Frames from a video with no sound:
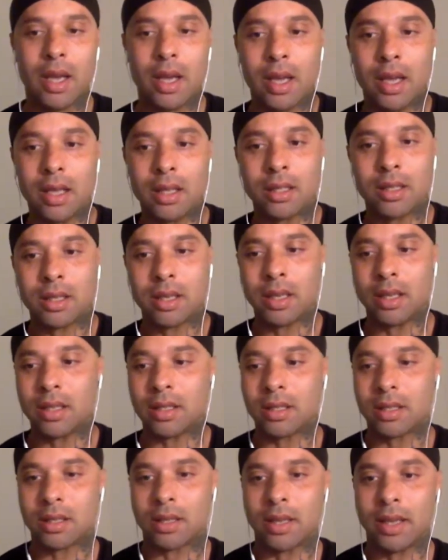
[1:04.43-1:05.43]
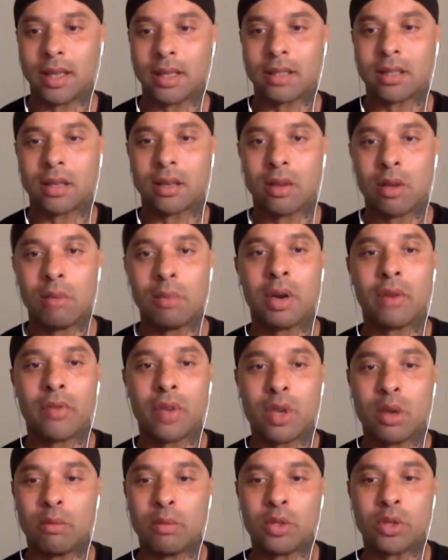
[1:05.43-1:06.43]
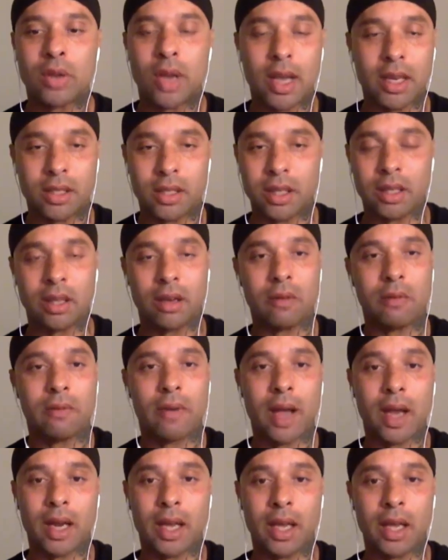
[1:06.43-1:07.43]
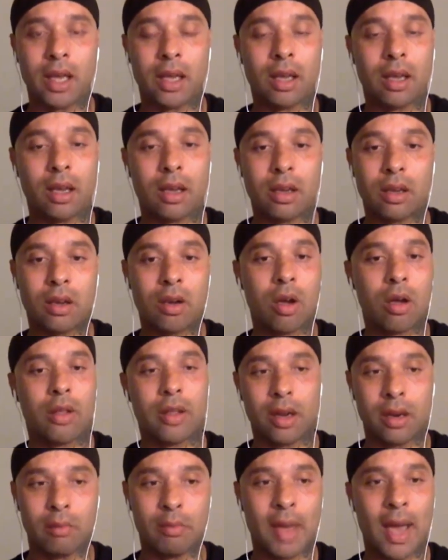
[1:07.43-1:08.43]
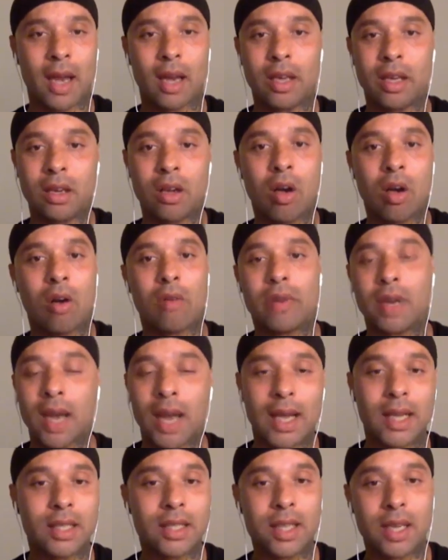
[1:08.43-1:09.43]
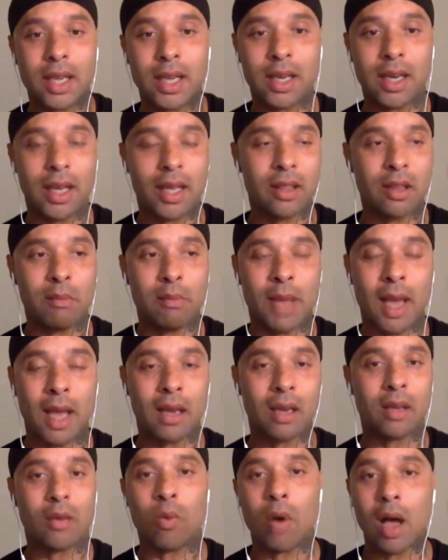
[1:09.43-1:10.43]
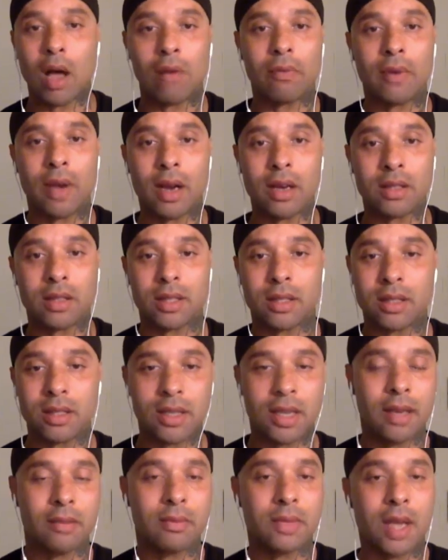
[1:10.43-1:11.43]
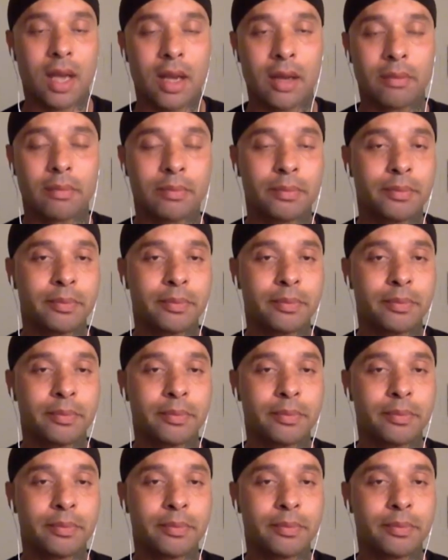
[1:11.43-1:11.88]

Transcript: it's a little bit of a human tragedy. They're fighting, they're battling COVID-19 and they're battling wildfires at the same time.